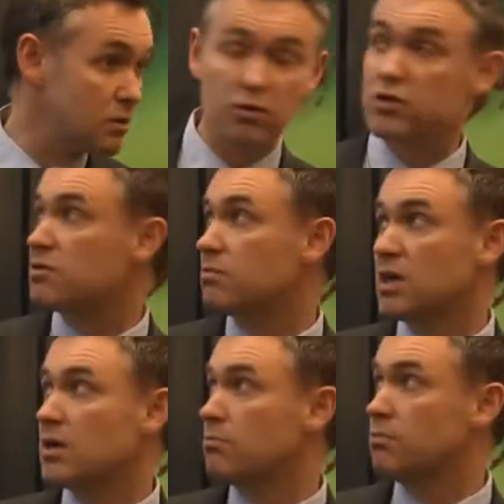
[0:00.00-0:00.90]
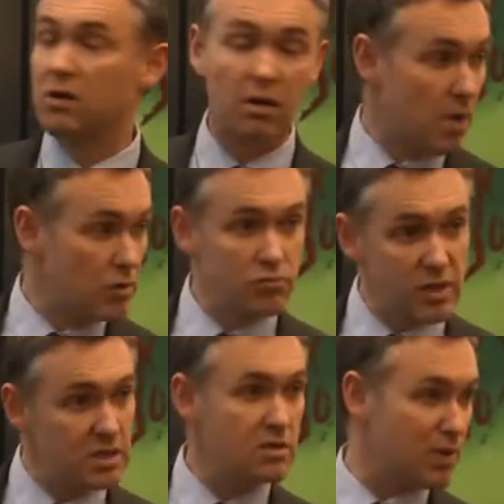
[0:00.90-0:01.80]
The most
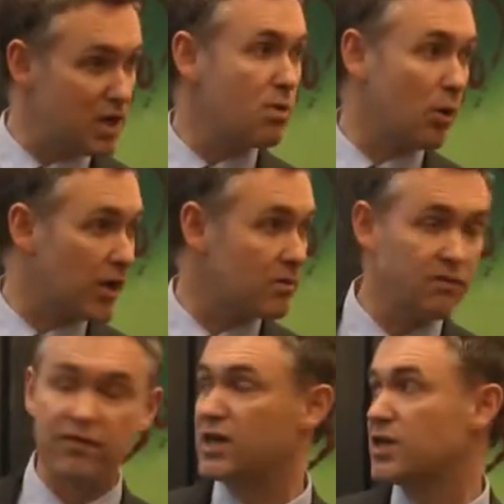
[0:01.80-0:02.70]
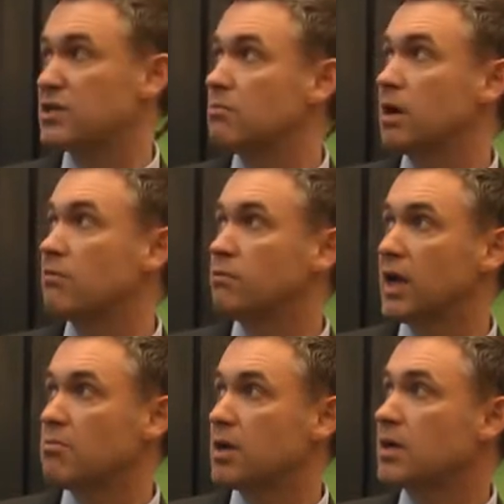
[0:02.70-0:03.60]
recent opinion poll happened first, above
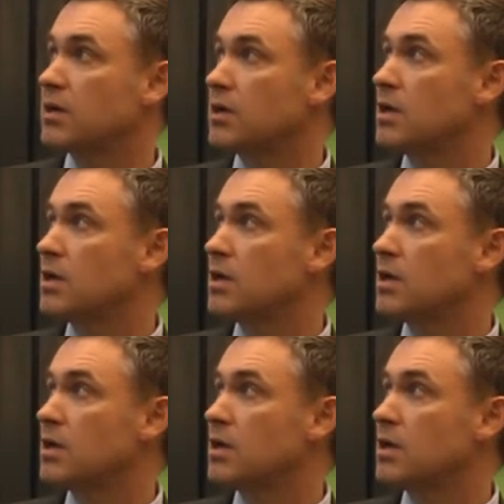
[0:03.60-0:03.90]
Labour.